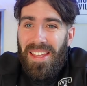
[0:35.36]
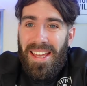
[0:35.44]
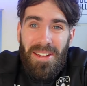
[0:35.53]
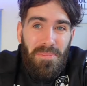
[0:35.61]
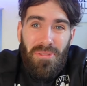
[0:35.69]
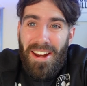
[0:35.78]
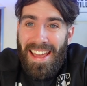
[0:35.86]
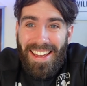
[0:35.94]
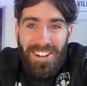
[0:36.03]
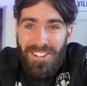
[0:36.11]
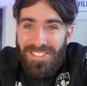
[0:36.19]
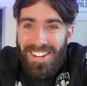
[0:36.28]

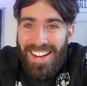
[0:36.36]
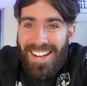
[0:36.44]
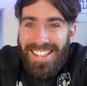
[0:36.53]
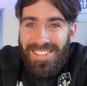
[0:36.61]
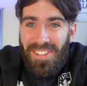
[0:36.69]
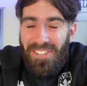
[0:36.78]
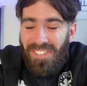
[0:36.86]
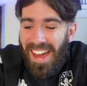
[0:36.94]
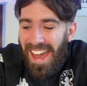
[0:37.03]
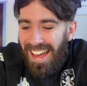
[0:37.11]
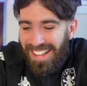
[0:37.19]
good, really, to be fair.